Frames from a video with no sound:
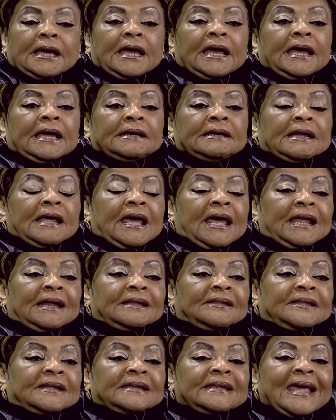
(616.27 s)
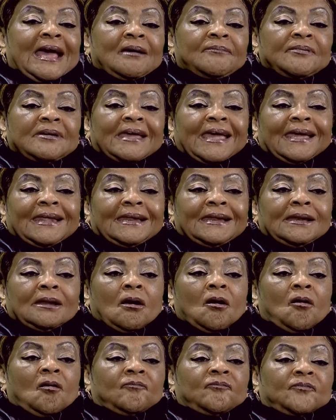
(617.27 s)
and the navigating
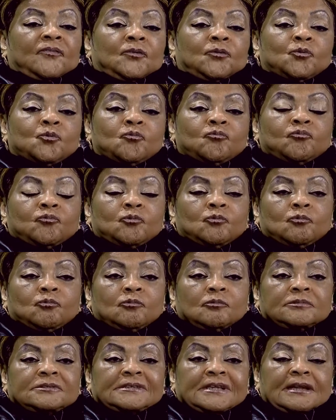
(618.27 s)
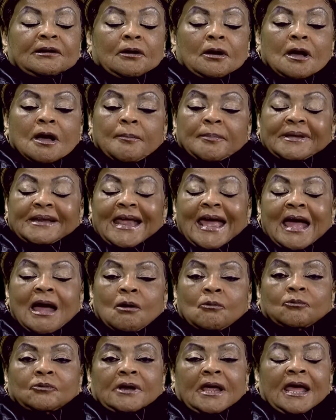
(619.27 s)
of the new rules that are coming
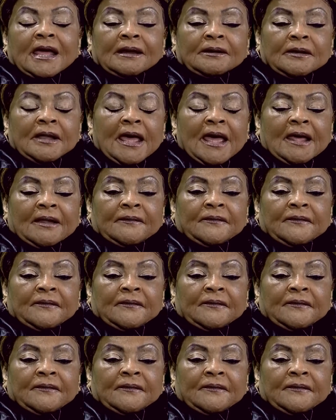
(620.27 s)
out and